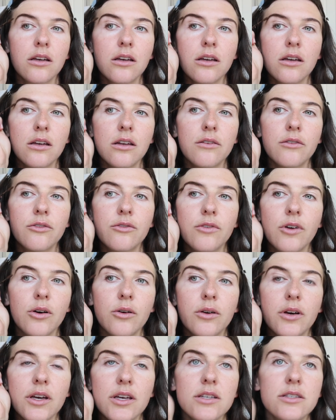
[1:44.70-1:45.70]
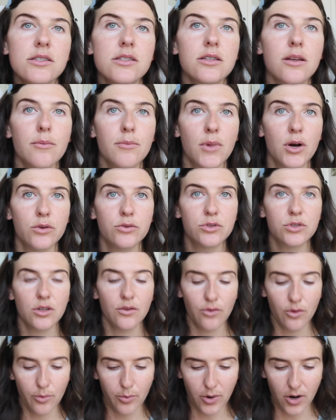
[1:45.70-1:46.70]
and focus most
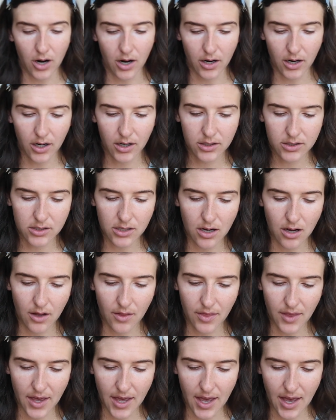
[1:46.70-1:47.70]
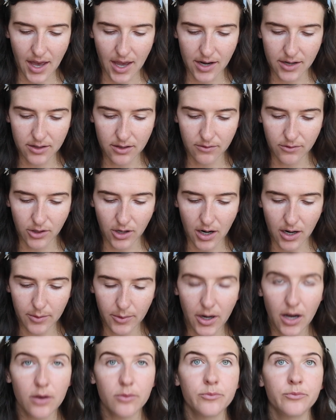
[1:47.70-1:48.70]
of the product on the end of your
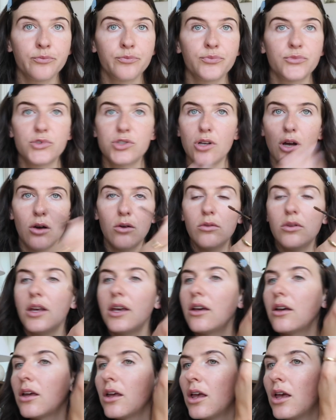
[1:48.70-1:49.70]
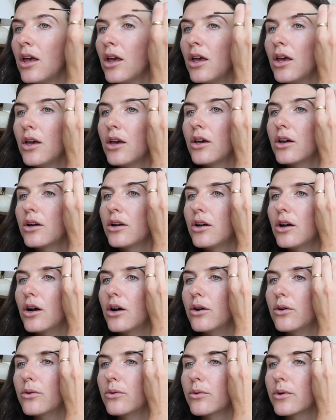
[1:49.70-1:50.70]
eyebrow. Don't like
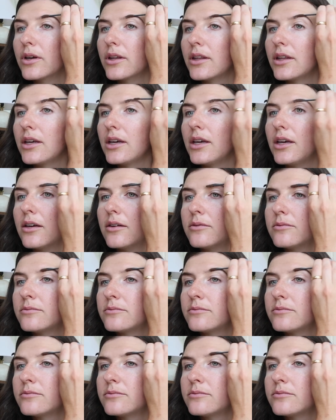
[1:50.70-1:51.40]
go really